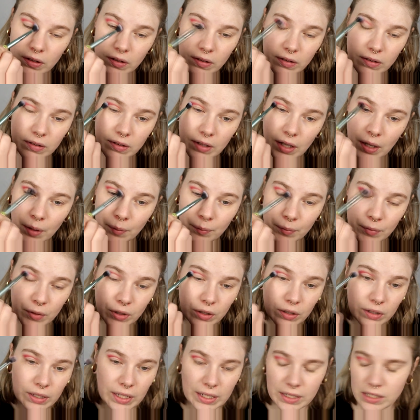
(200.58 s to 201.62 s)
some
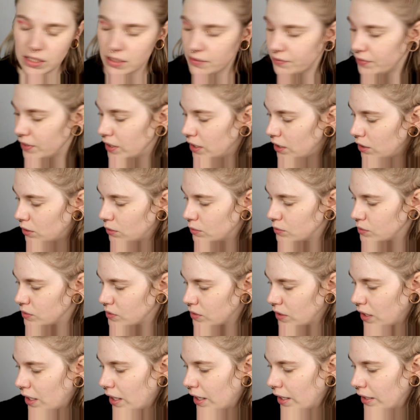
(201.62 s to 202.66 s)
collection videos.
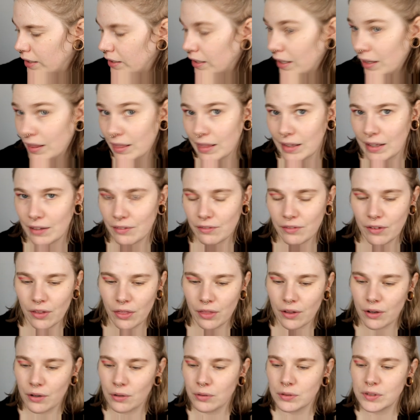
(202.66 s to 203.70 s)
I love
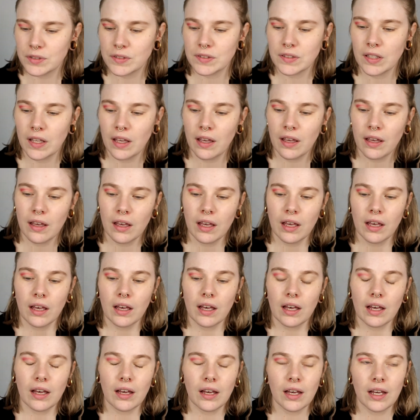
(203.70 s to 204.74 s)
those.
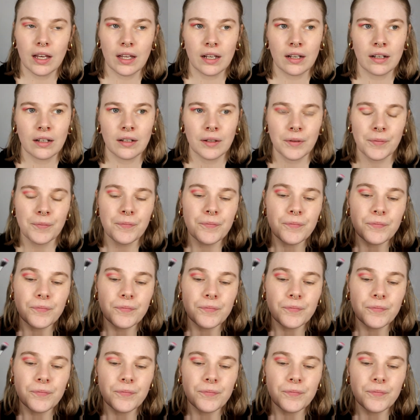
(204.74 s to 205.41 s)
And